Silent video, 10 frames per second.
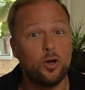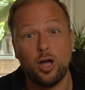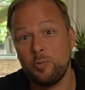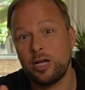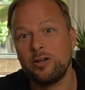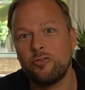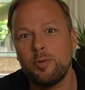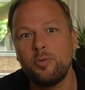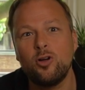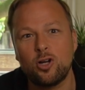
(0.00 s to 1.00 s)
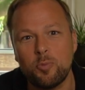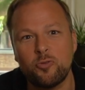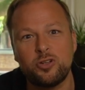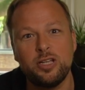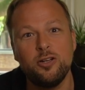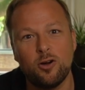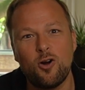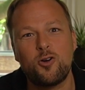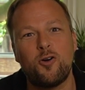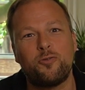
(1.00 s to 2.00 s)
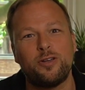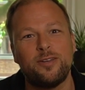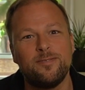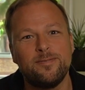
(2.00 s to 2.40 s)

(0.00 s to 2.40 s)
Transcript: and we can grab a cup of tea or coffee.